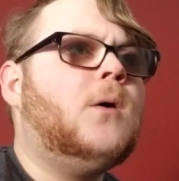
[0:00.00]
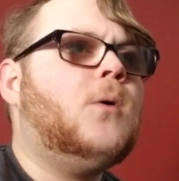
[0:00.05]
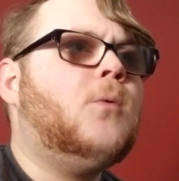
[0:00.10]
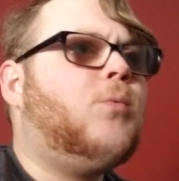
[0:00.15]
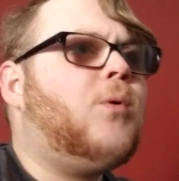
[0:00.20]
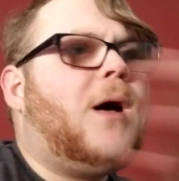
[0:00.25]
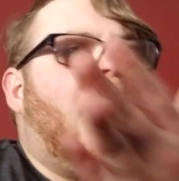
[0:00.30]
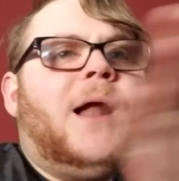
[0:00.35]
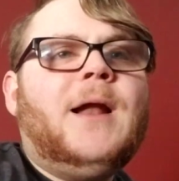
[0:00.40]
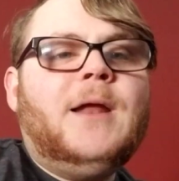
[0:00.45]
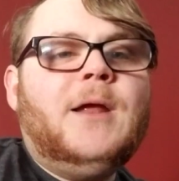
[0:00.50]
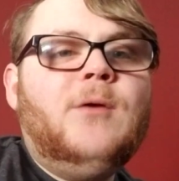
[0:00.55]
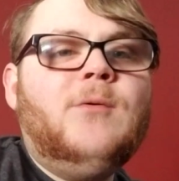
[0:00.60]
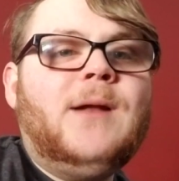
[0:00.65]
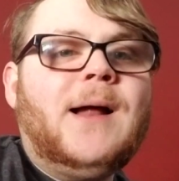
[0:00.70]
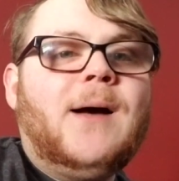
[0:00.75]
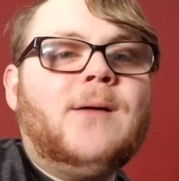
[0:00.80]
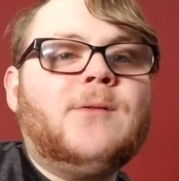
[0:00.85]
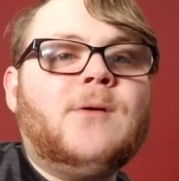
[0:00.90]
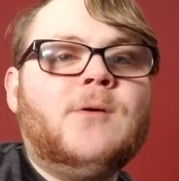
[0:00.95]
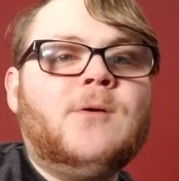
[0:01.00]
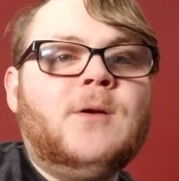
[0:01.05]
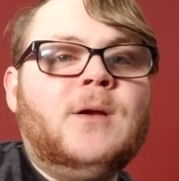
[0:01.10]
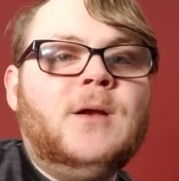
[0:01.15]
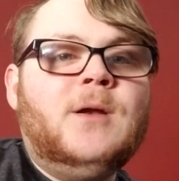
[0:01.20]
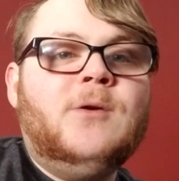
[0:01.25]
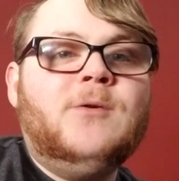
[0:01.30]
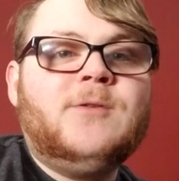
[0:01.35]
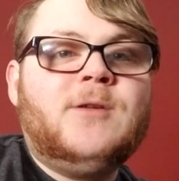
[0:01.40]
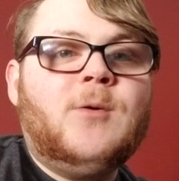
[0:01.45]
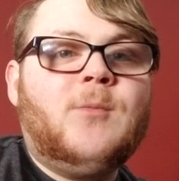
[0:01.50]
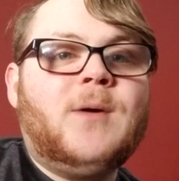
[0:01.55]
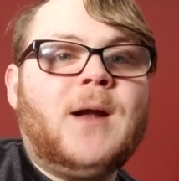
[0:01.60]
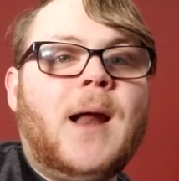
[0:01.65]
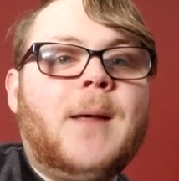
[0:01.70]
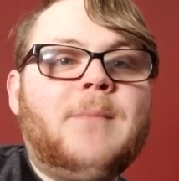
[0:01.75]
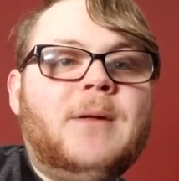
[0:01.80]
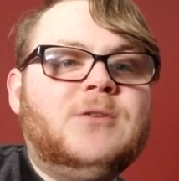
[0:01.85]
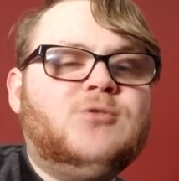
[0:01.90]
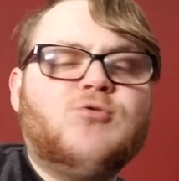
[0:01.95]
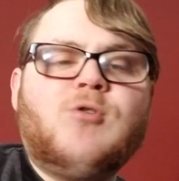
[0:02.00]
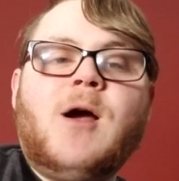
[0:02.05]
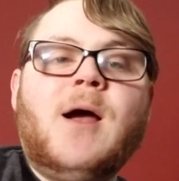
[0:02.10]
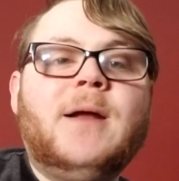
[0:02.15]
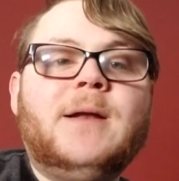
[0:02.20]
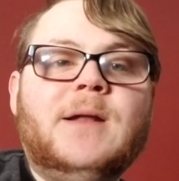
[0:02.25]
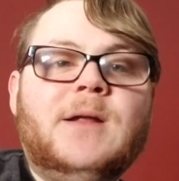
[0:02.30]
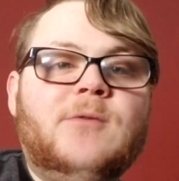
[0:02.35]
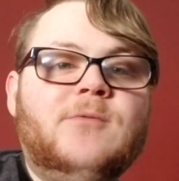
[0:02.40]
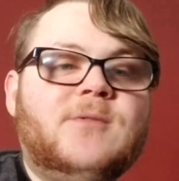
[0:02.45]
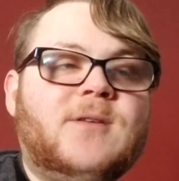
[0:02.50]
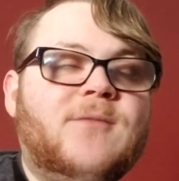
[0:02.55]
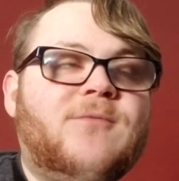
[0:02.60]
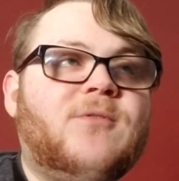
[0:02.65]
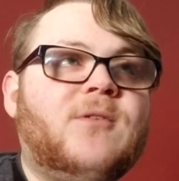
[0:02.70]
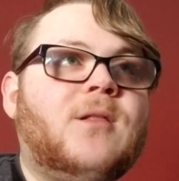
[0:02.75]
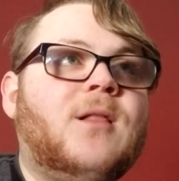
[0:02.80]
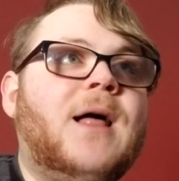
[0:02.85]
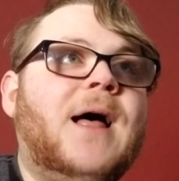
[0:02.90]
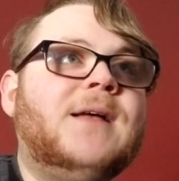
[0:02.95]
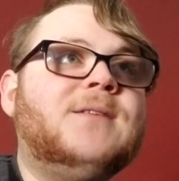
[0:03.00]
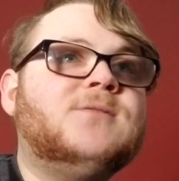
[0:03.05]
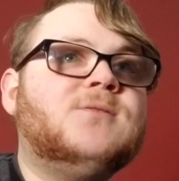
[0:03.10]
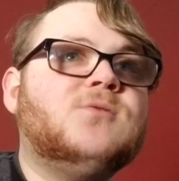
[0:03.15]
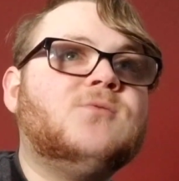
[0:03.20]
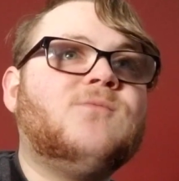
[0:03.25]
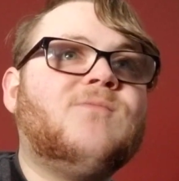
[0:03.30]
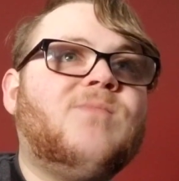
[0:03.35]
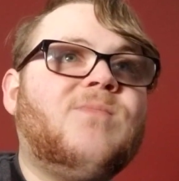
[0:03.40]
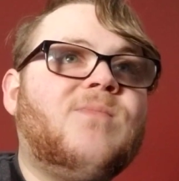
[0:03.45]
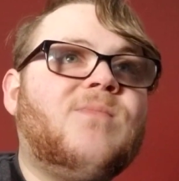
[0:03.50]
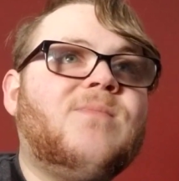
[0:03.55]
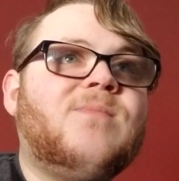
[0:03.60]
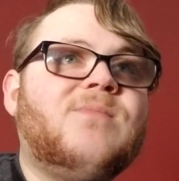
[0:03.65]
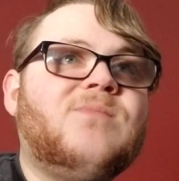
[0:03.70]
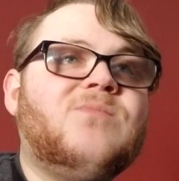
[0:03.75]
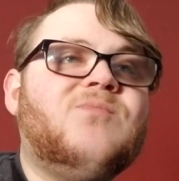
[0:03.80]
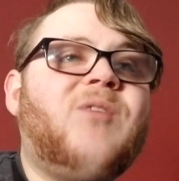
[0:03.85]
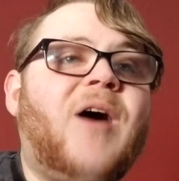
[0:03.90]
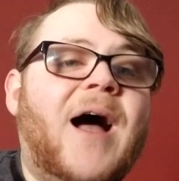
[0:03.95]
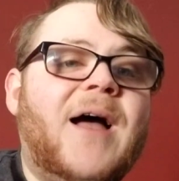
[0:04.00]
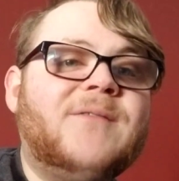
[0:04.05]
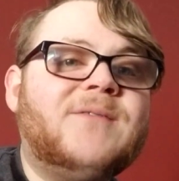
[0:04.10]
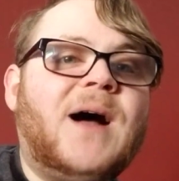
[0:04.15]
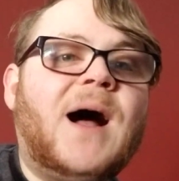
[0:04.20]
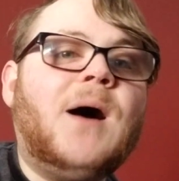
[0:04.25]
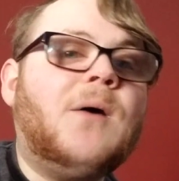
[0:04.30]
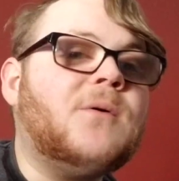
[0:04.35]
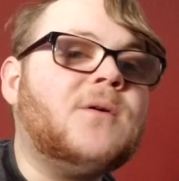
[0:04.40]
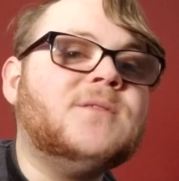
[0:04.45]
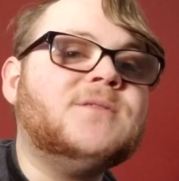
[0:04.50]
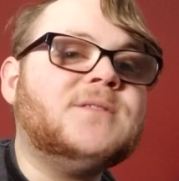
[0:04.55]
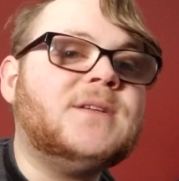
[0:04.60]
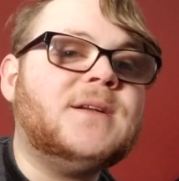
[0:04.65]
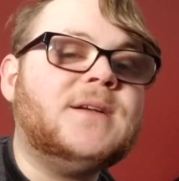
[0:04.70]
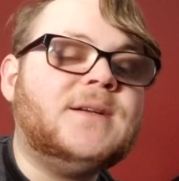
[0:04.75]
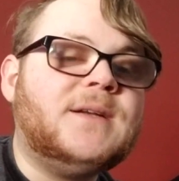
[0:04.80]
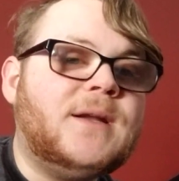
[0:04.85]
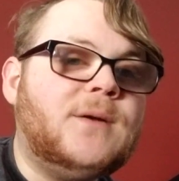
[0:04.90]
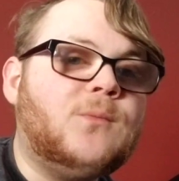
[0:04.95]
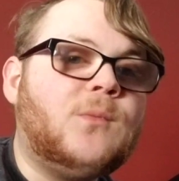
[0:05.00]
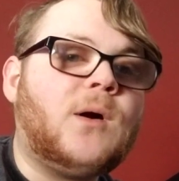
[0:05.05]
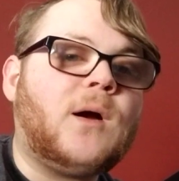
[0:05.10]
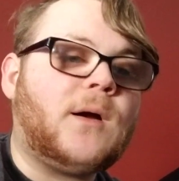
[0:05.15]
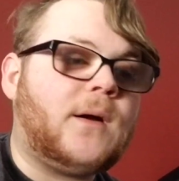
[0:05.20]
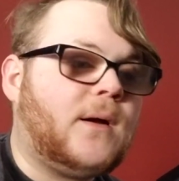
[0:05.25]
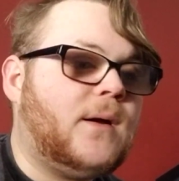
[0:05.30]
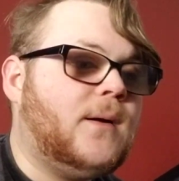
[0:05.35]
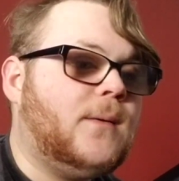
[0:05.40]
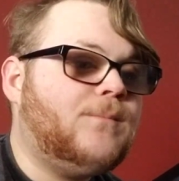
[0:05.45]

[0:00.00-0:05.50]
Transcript: Well, how do you download it and use it when I've been trying to use it for the last 5 hours and it didn't work?